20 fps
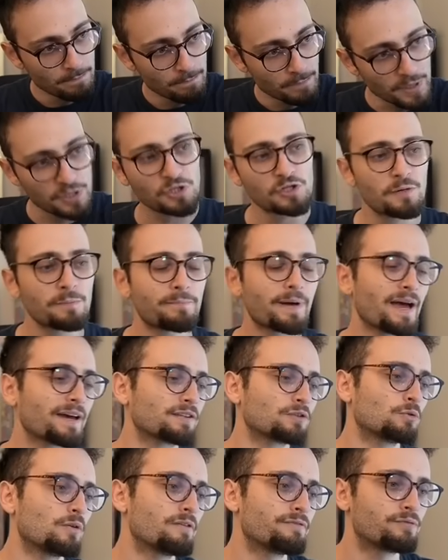bishop
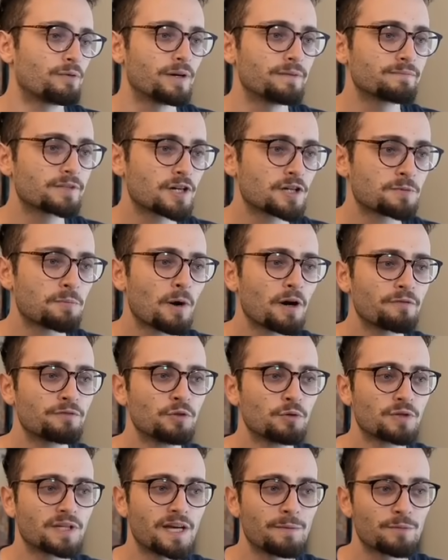back to f one. Kasparov
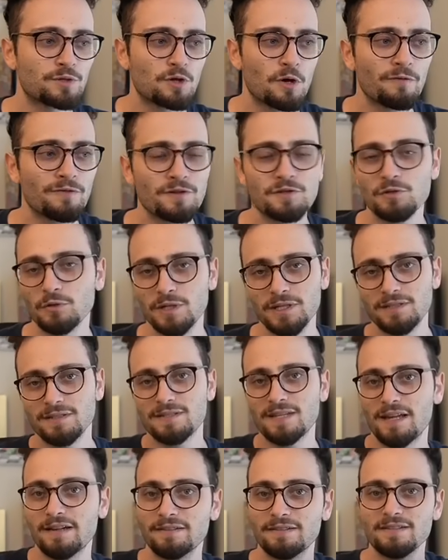knew the game was over, so he
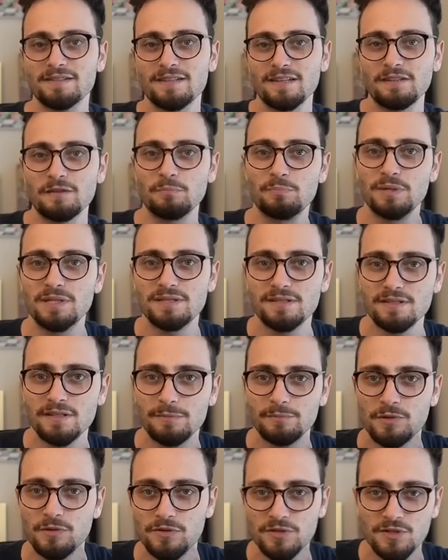decided to set the pieces
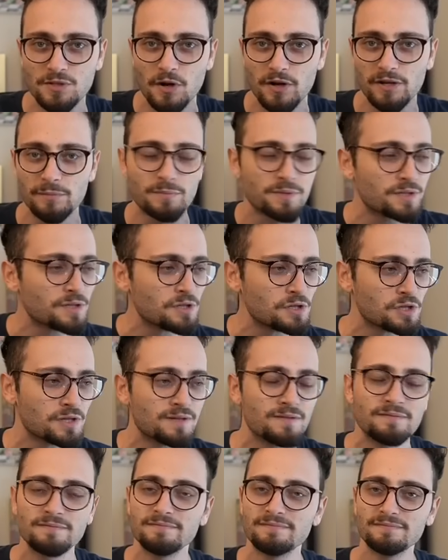up to the starting
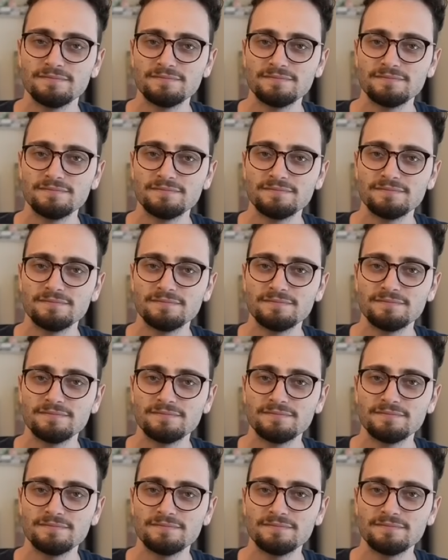position.